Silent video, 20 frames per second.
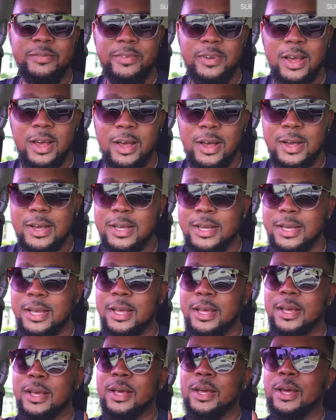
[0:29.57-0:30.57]
vlog.
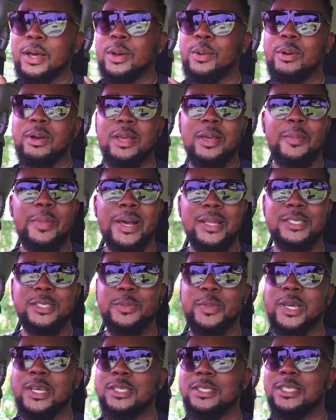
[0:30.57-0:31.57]
Welcome back to
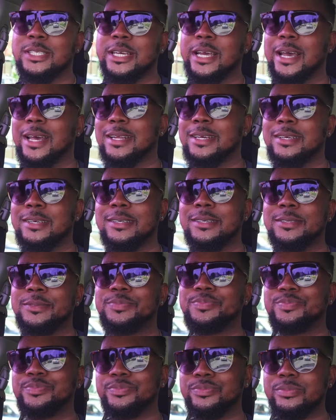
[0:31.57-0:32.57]
my channel.
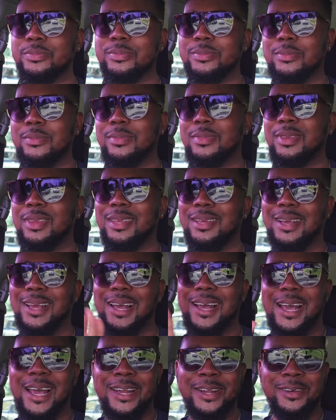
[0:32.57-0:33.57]

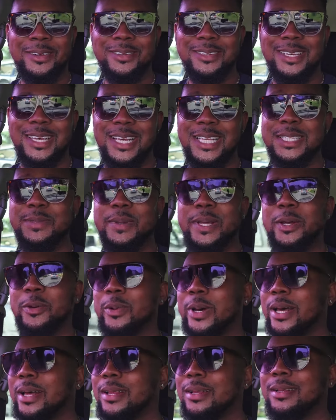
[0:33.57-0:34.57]
I know, it's been a
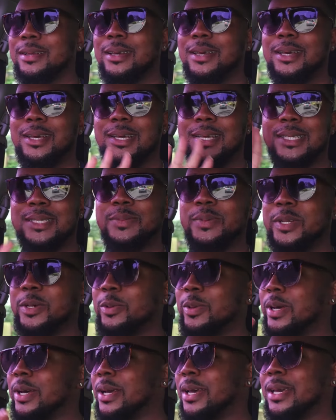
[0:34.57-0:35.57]
while. It's been a
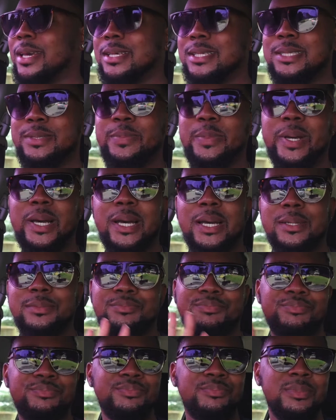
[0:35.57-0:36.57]
while, guys, but
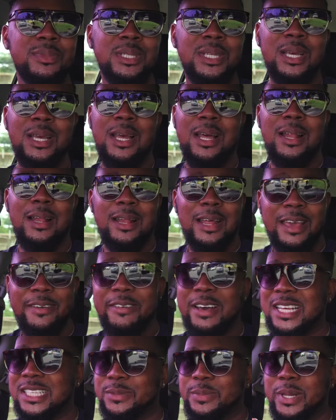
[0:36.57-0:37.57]
life
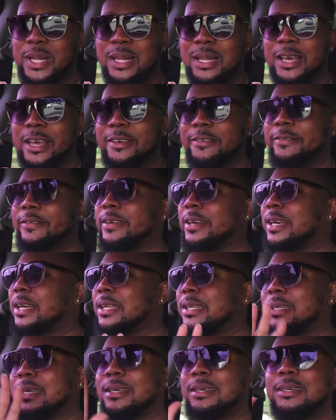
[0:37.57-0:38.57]
has been life
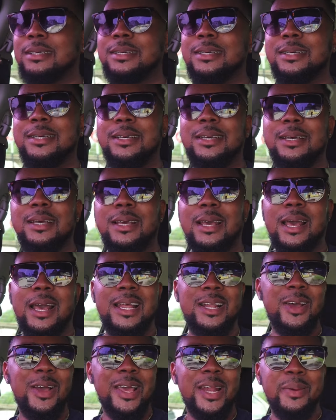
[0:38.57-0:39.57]
in,
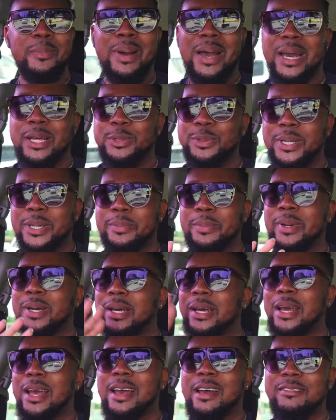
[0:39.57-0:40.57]
and not in a bad way,
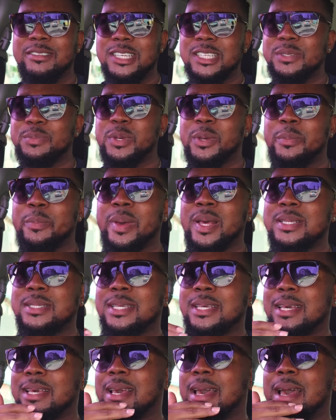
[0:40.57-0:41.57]
but I've just been
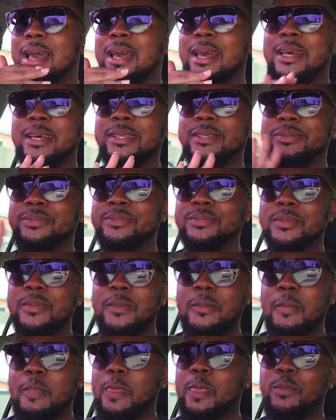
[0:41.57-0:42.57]
busy
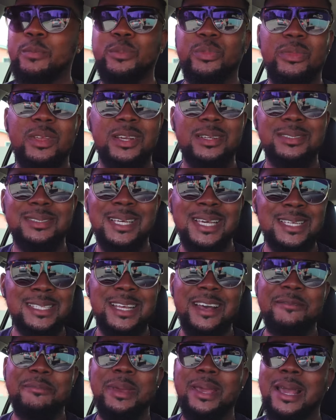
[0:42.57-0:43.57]
and things
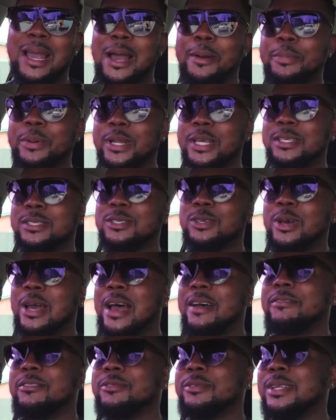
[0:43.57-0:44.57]
have been happening. So I
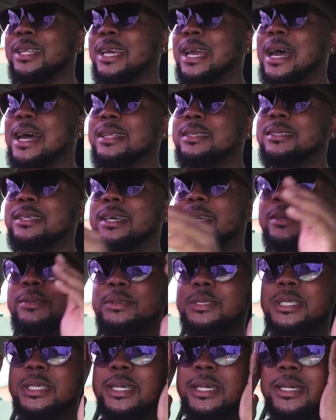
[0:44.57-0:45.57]
haven't really had
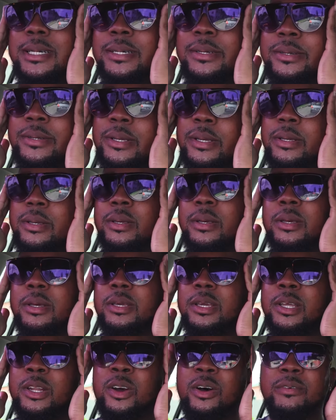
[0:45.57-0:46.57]
time
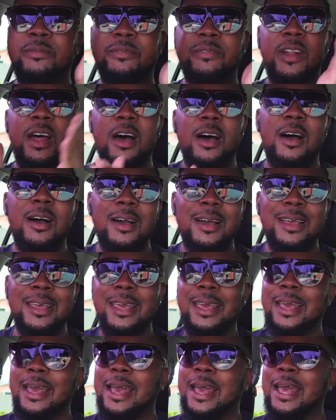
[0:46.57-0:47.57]
to, you know, vlog
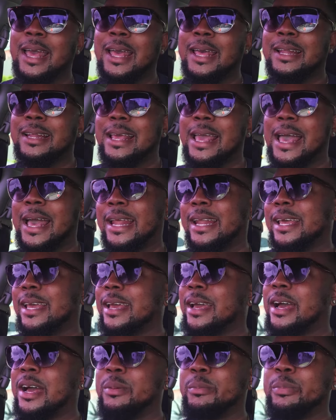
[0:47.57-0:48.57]
and
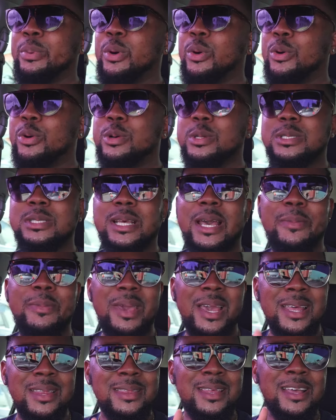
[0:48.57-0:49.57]
edit and post. I
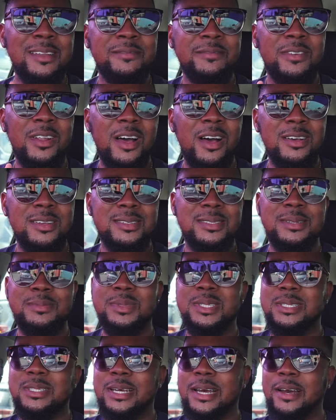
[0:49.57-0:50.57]
mean, I did vlog
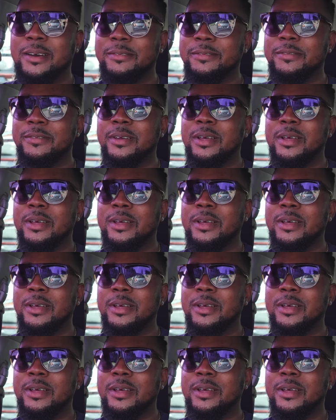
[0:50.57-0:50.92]
some stuff,